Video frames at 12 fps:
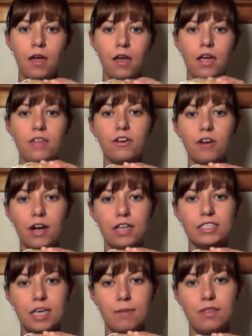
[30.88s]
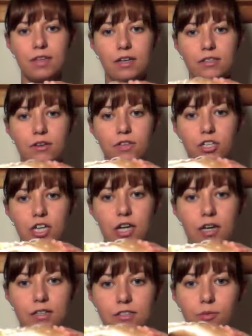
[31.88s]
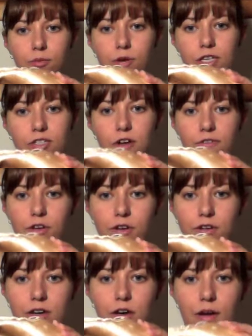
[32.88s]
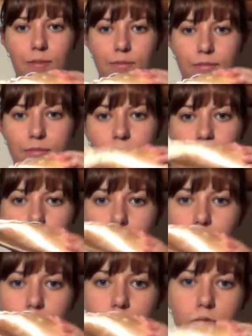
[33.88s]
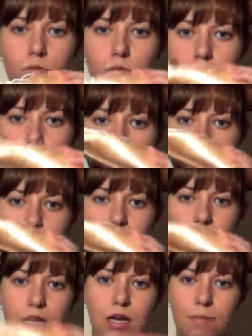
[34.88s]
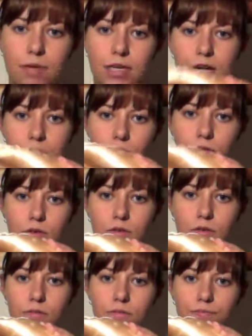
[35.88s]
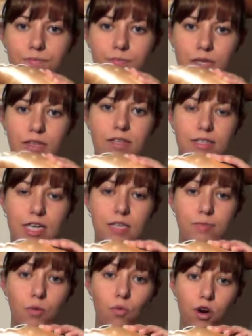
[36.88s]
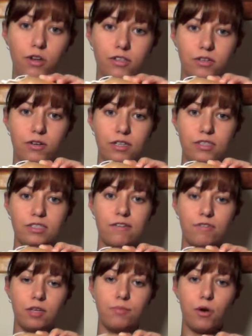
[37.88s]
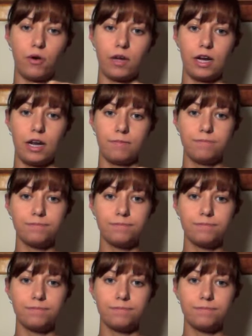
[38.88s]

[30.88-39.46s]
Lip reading: In the grand scheme of things, though, this shank is still pretty soft. You can tell I'm, just bending it up and down. But this has been worn, so it is definitely broken in.